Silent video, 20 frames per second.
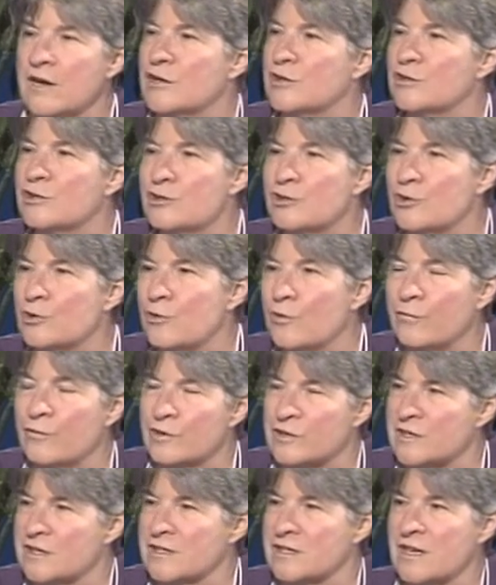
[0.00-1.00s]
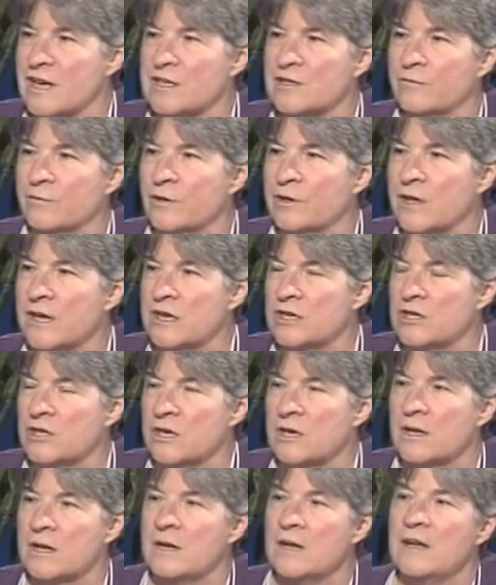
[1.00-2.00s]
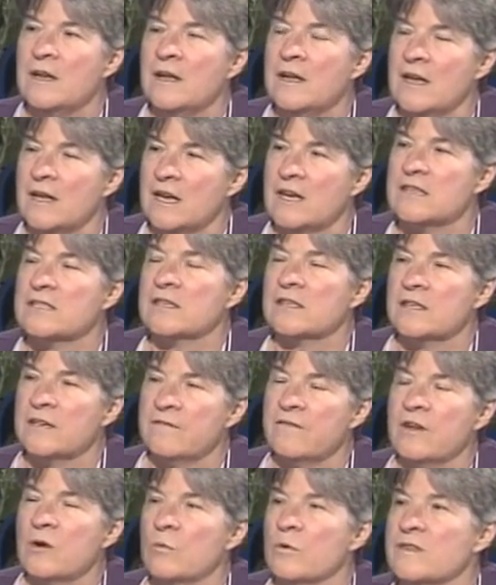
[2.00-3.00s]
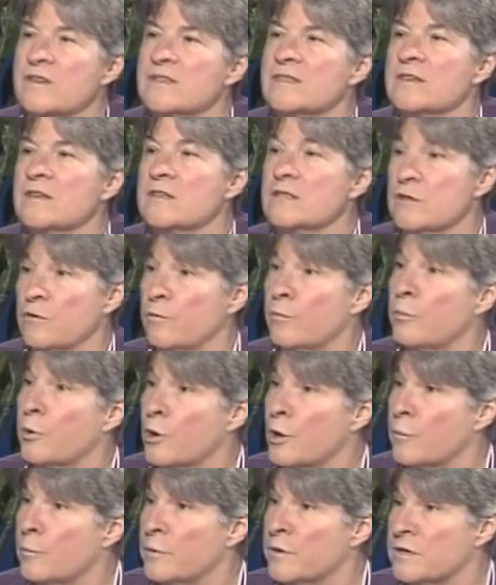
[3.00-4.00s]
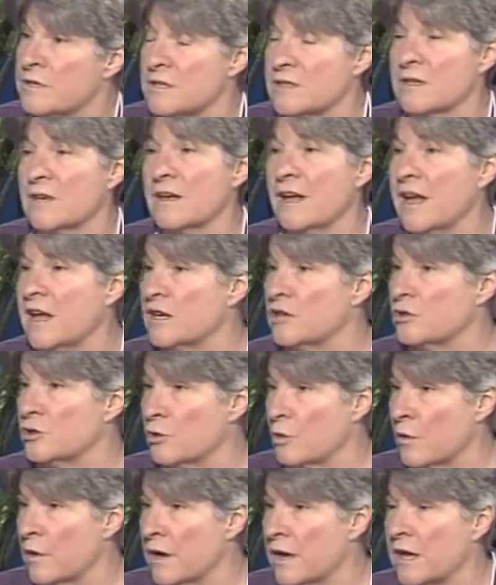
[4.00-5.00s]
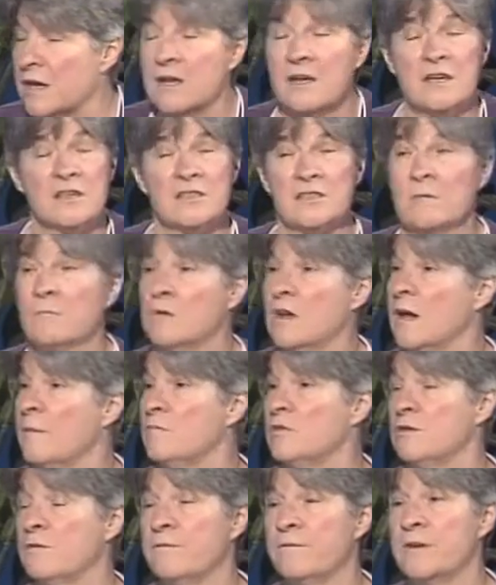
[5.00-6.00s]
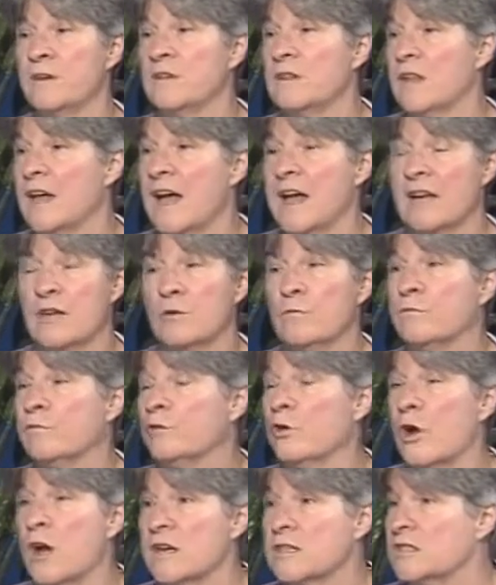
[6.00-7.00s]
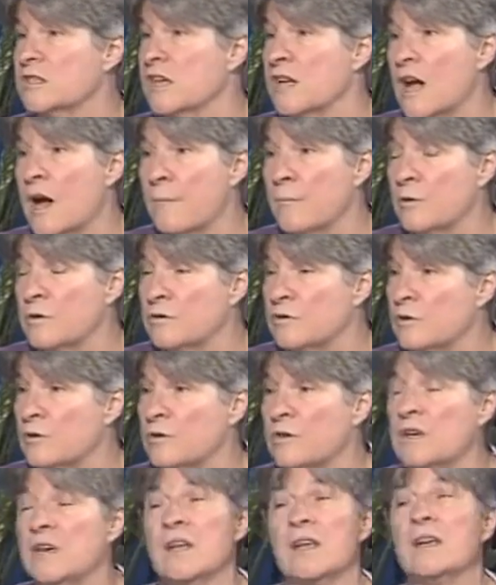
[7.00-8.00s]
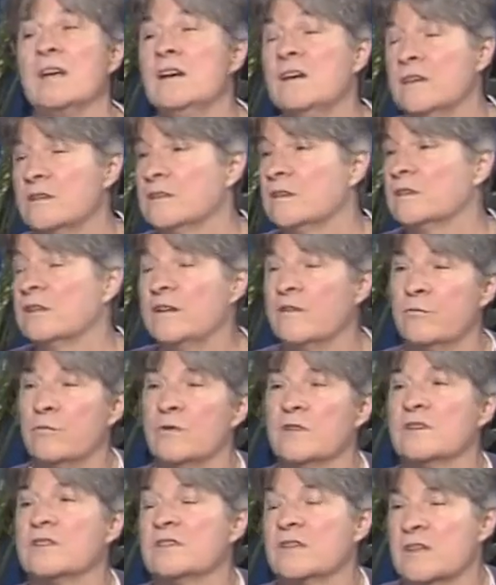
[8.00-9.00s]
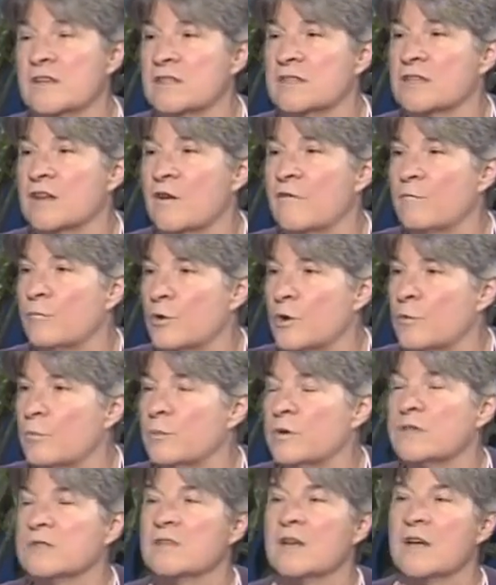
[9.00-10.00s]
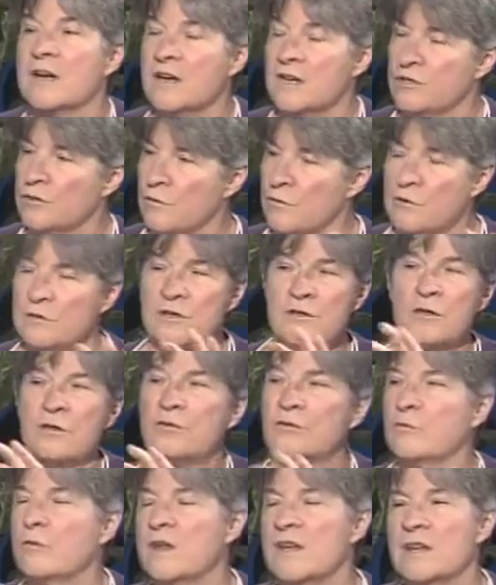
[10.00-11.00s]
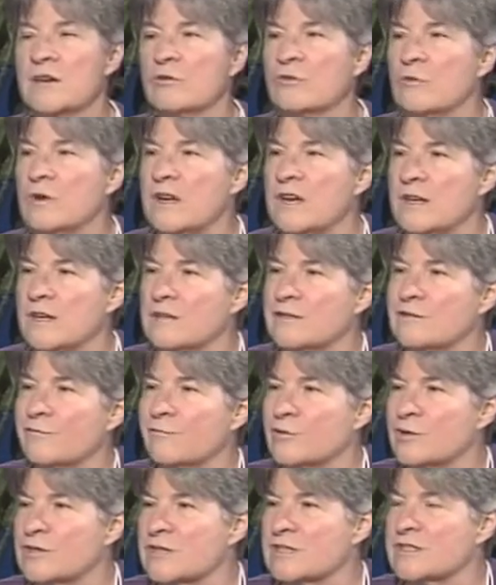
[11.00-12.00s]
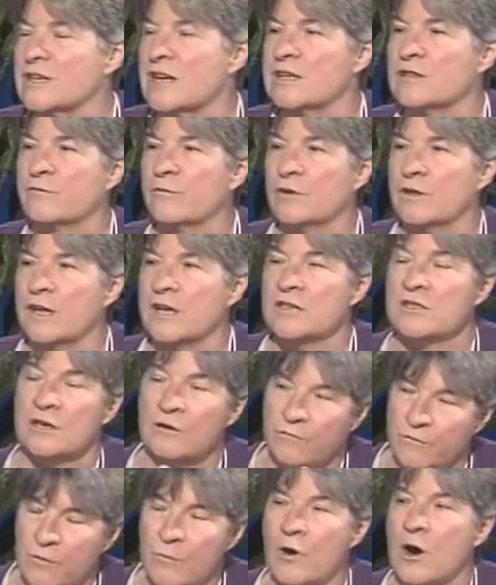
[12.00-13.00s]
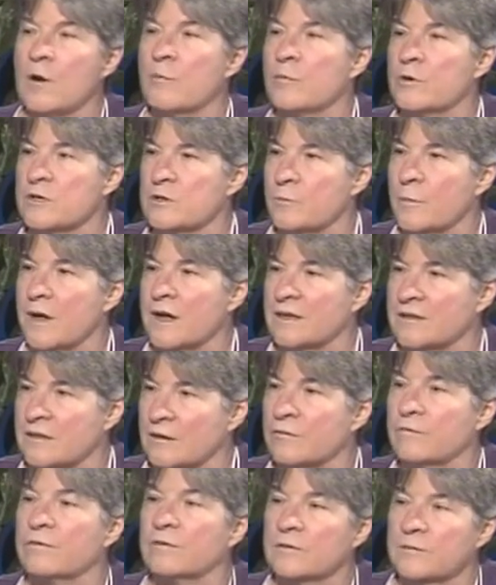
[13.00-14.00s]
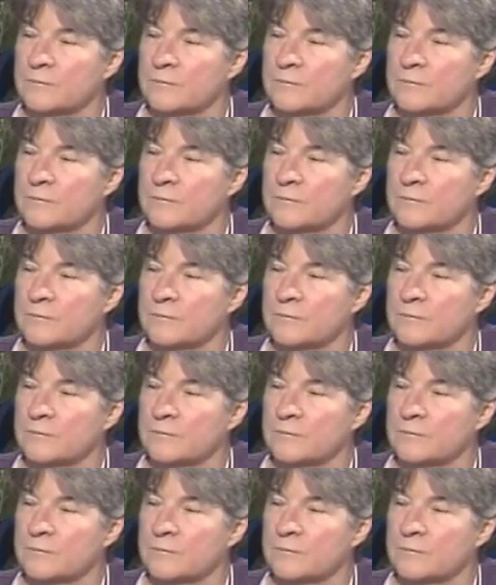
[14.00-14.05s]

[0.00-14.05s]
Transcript: stew for successful aging, is living with a sense of purpose and joy. Sometimes you feel like you've lost the opportunity to live with a sense of purpose. So those are the 3 ingredients for successful aging from our perspective.